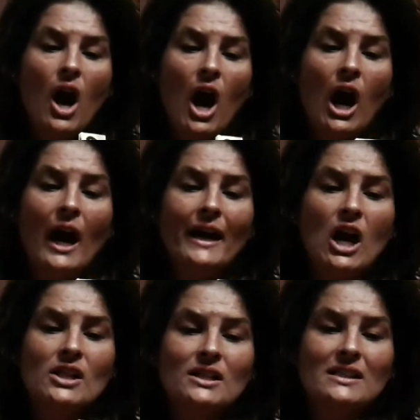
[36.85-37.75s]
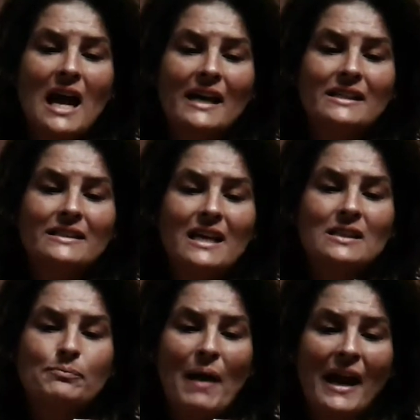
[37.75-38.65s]
All right, on the side it
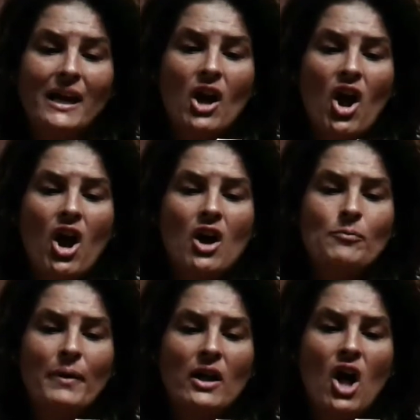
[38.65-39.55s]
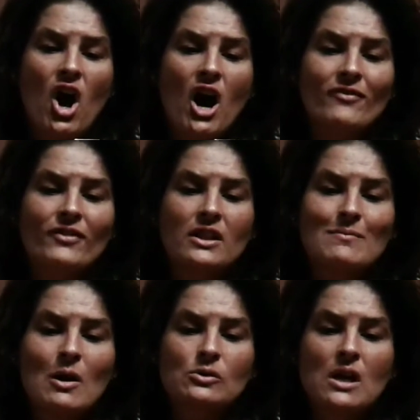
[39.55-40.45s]
says paint on, peel off for the
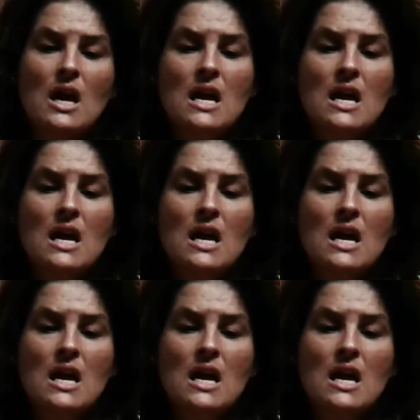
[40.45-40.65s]
most